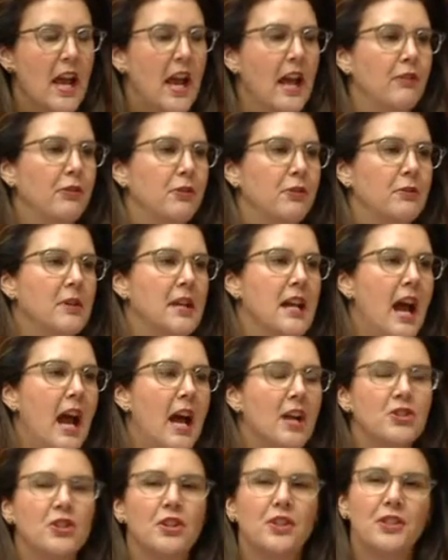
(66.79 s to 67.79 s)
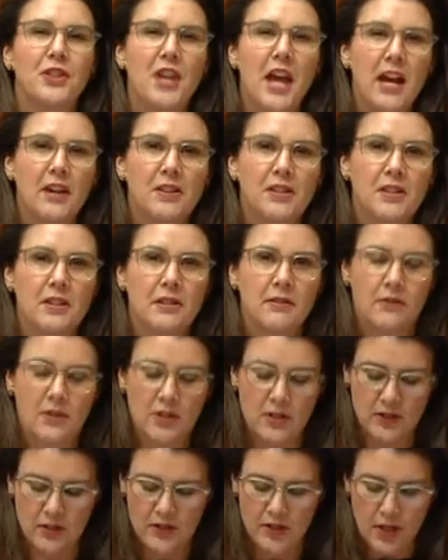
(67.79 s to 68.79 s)
and 300,000 of
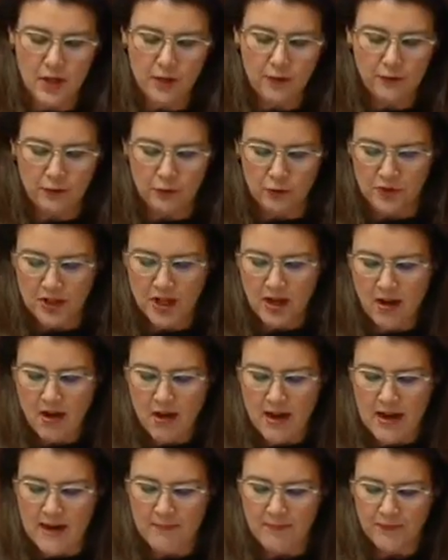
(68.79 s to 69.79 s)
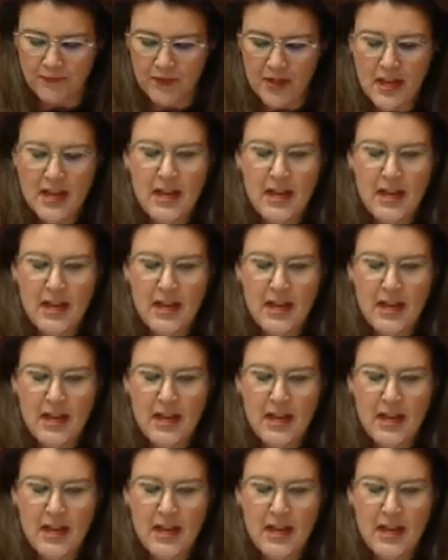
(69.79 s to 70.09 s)
those full-time.